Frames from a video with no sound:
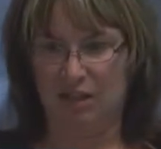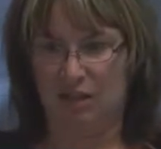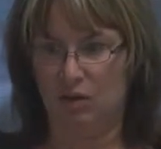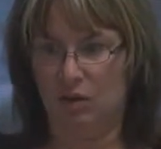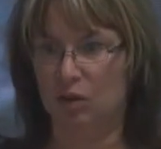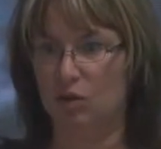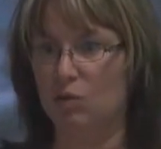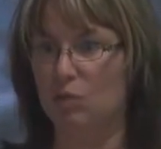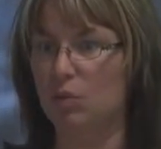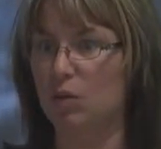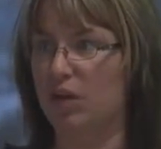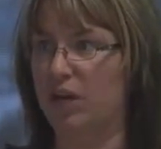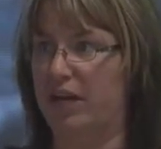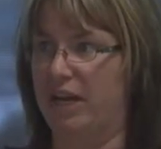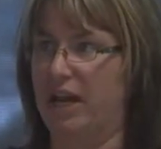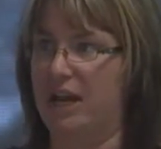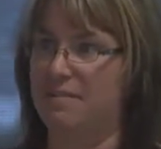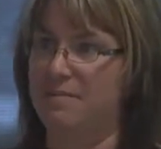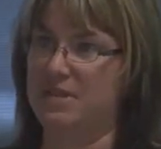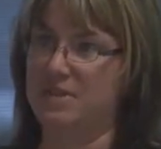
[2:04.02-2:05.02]
Well, good morning.
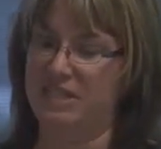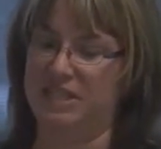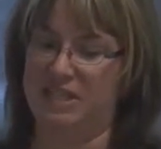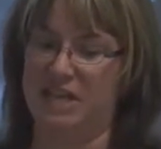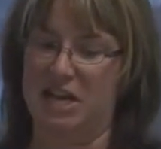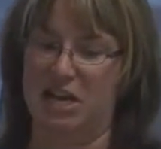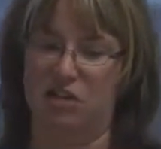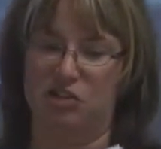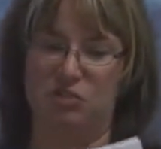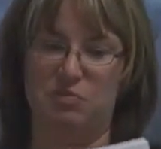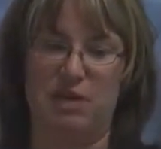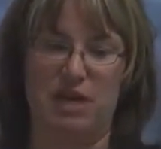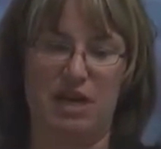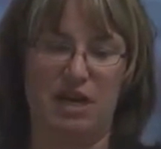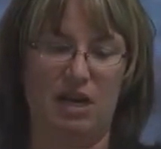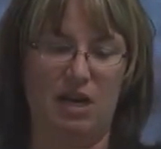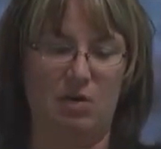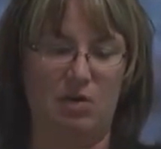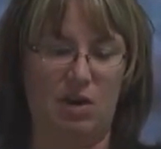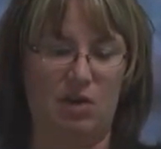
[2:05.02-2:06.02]
I'm Misty
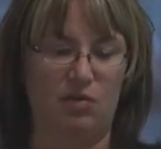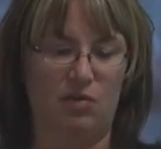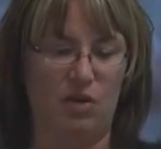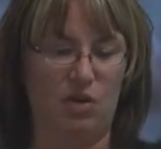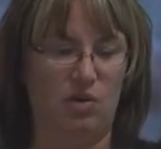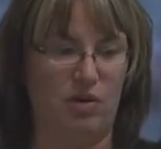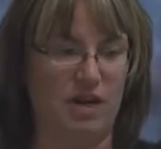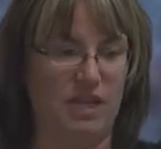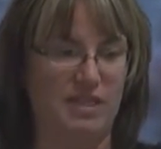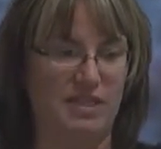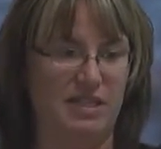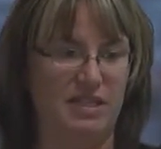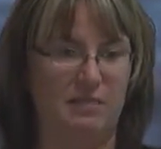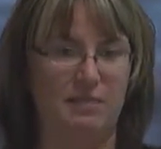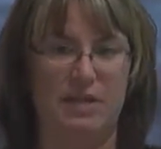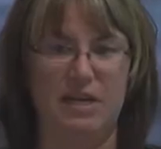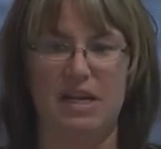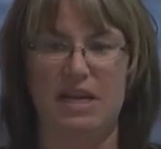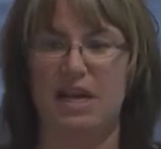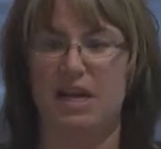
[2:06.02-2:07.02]
Aschenbach. I work for Gray
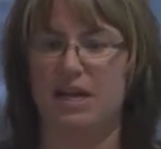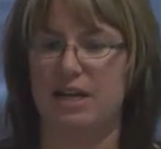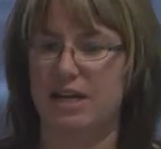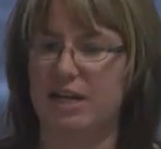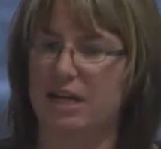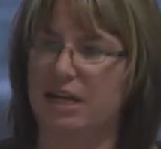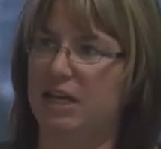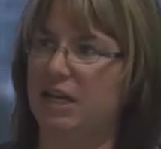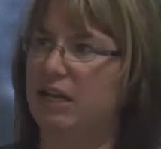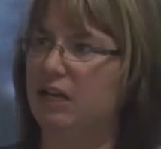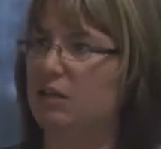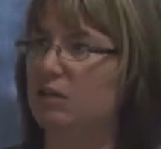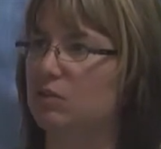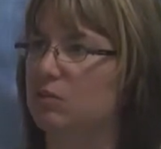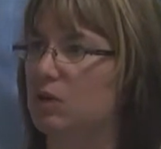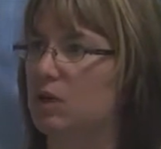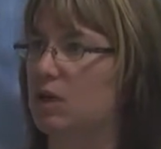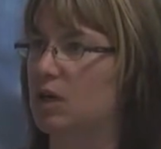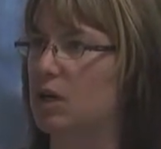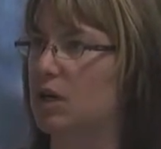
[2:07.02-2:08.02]
CPA Inc.
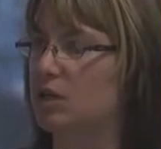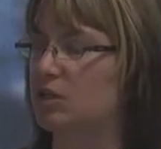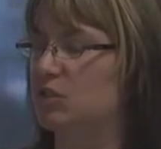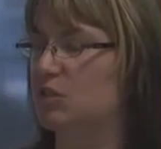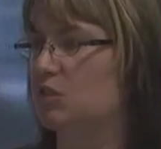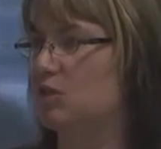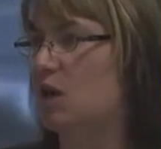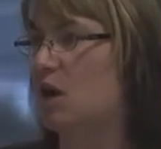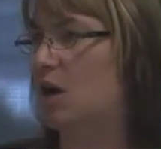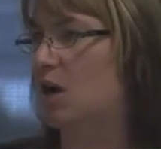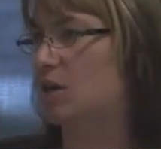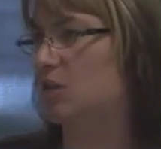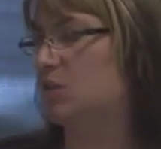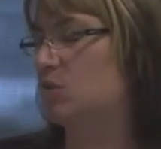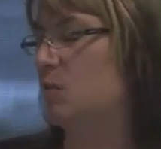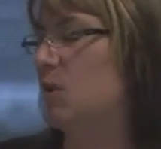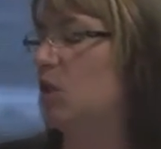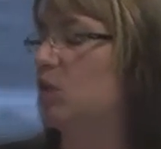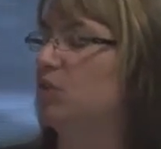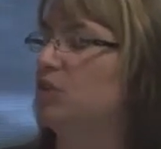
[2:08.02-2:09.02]
We're a
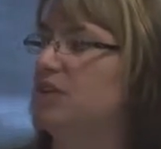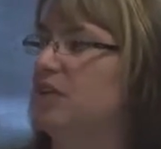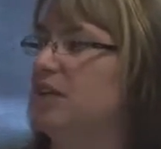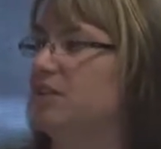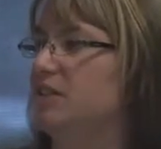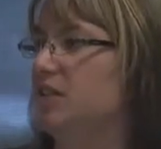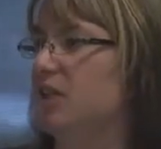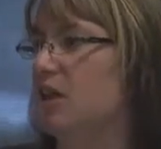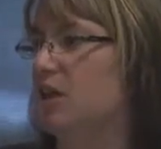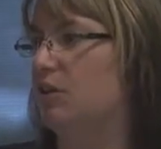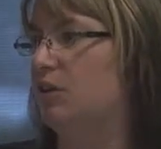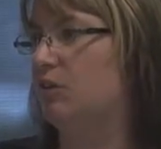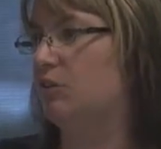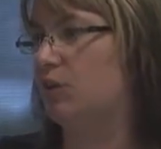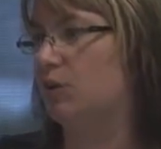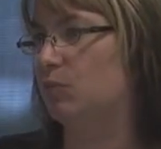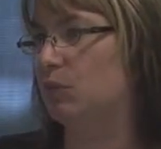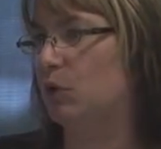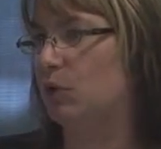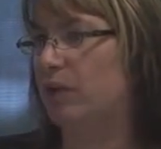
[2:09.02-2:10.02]
smaller size accounting
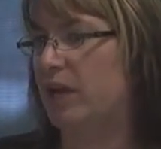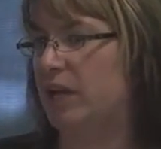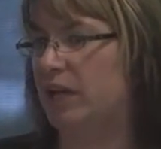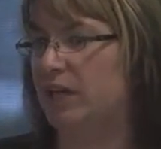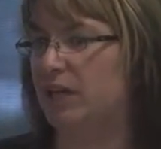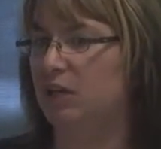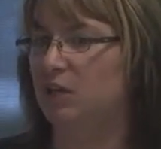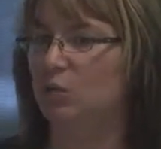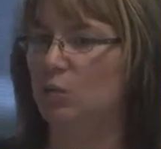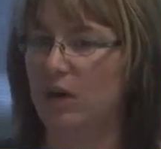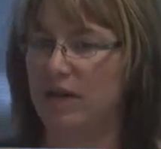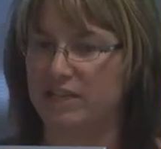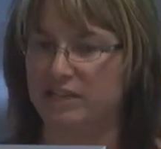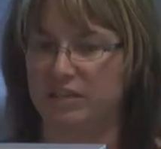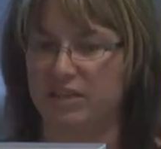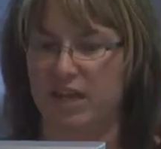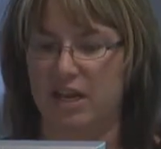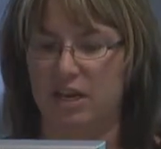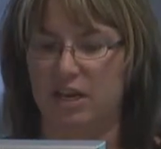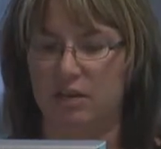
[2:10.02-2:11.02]
firm located in
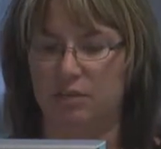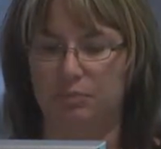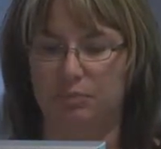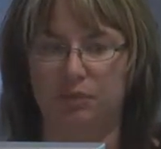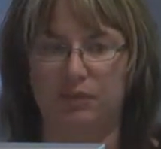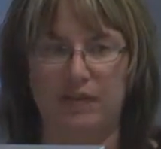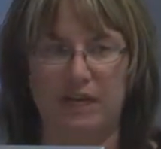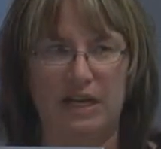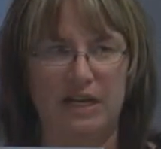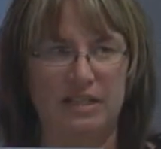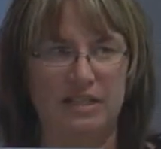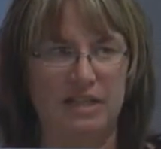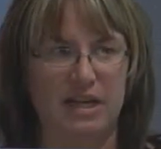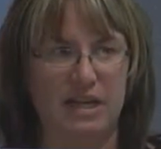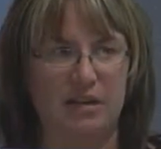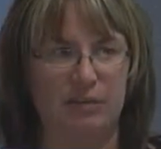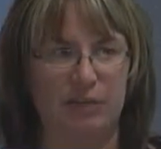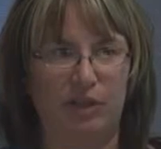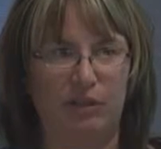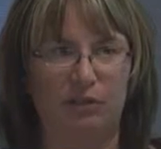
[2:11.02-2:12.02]
Westlake, providing
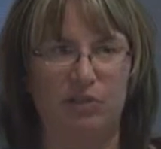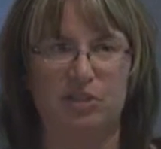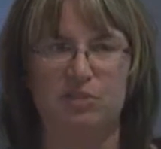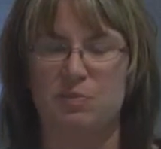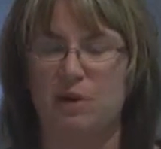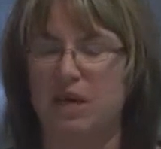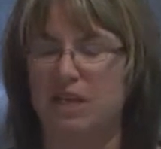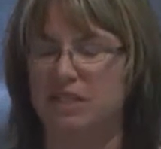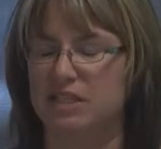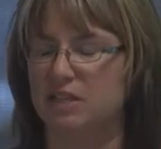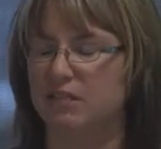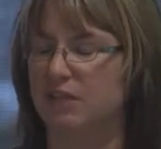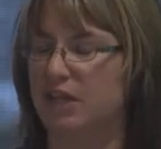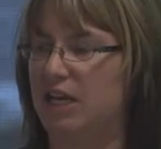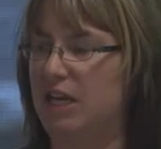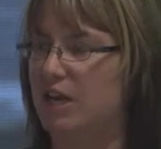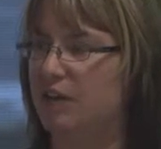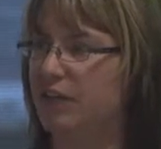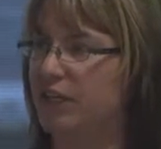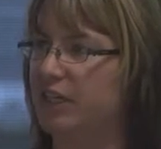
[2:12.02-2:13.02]
timely and responsive
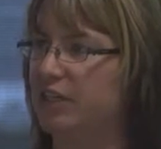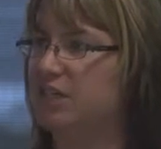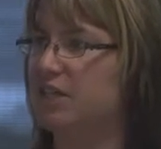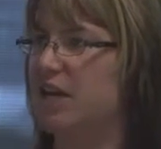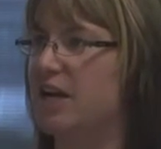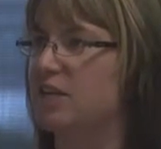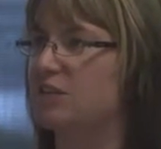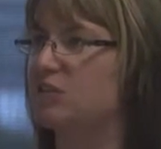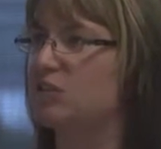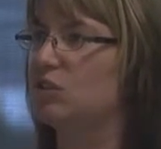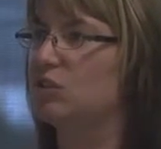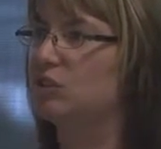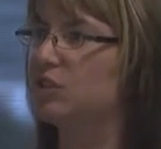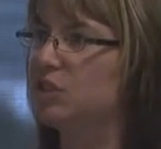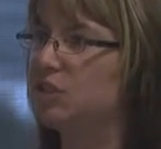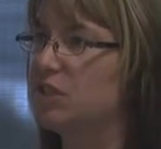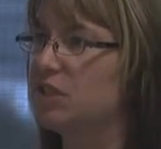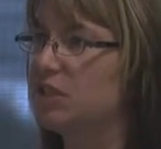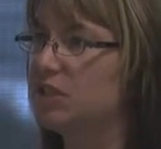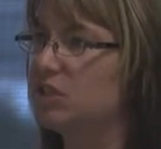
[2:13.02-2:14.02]
accounting and tax
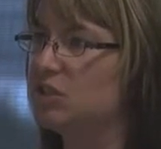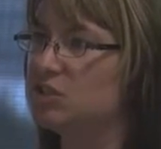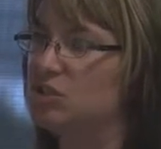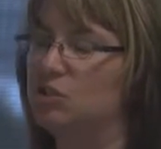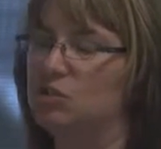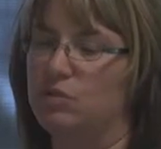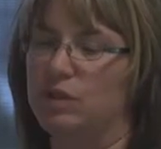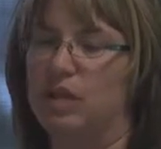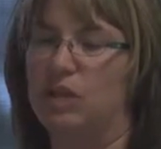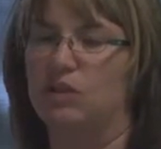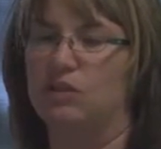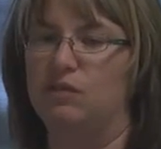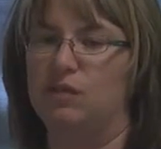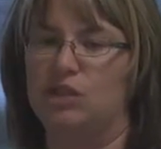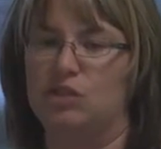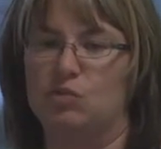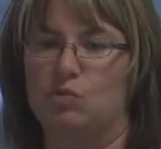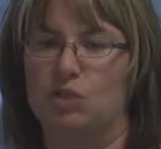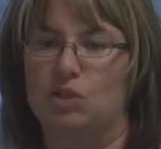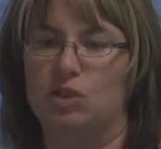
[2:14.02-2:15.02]
services to
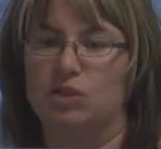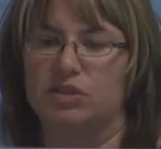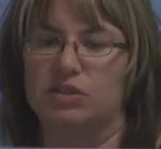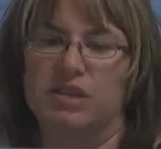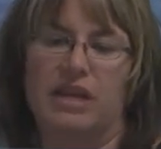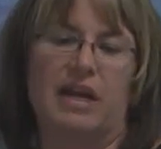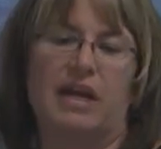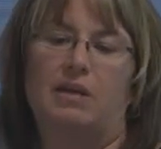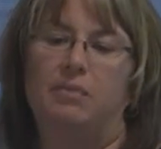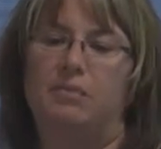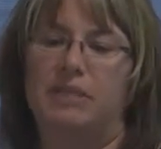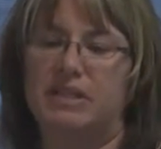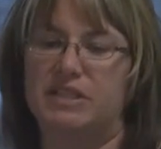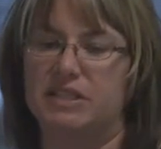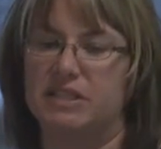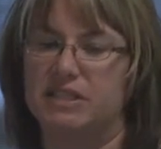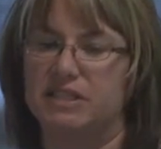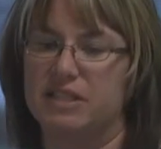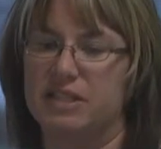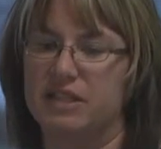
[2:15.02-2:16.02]
individuals and
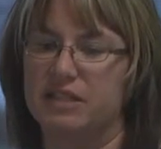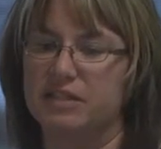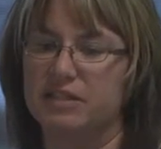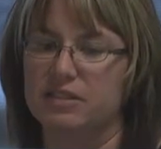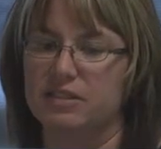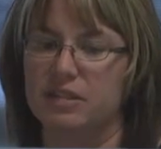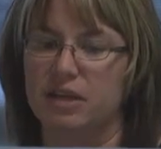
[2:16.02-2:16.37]
businesses.